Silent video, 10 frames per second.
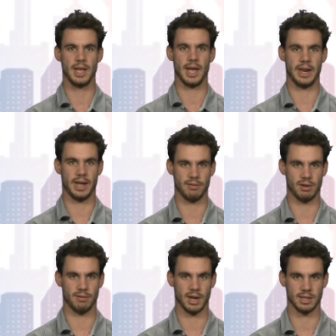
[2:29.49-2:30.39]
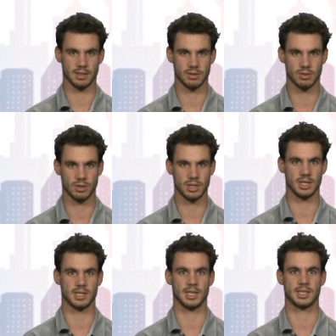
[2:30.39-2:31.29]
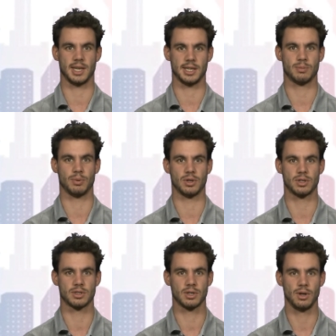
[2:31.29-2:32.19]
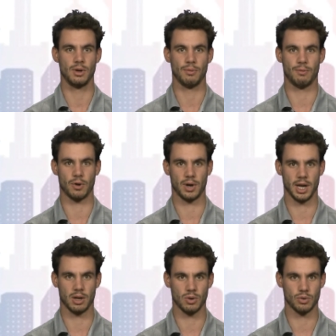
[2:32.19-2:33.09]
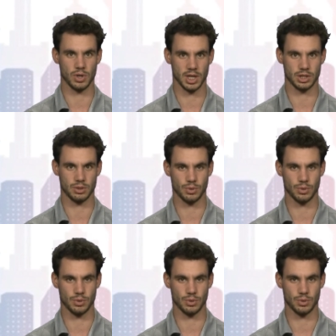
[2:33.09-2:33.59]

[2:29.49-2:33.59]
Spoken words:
and have invited 36 experts for a co-creation